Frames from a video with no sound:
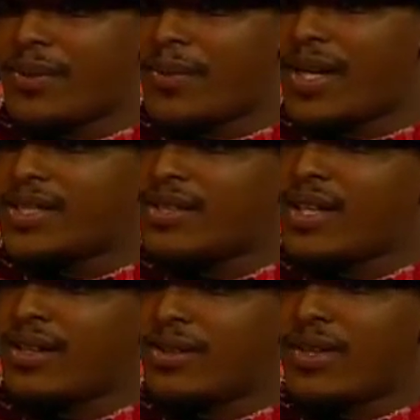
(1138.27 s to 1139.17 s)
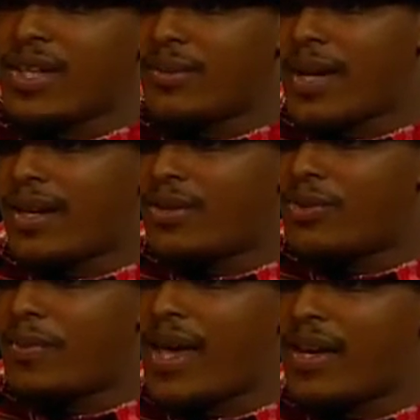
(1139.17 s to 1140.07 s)
Right. But I just think Lil Kim got a little
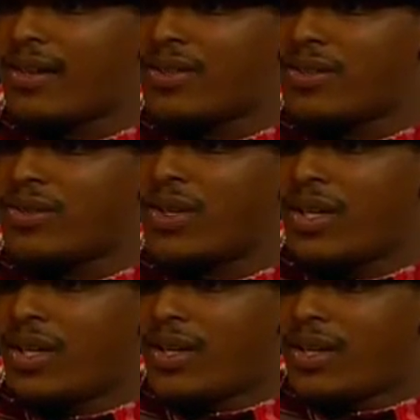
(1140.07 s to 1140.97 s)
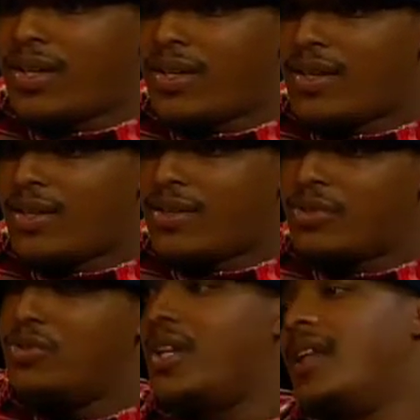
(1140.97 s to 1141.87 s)
mad, a little, a
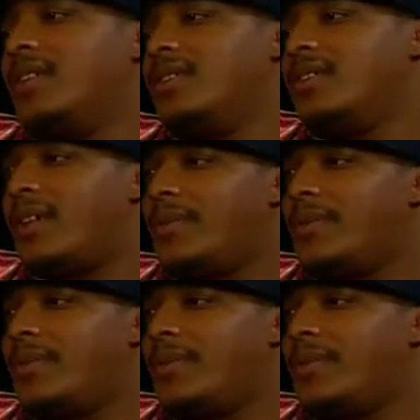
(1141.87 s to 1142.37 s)
little jealous. And I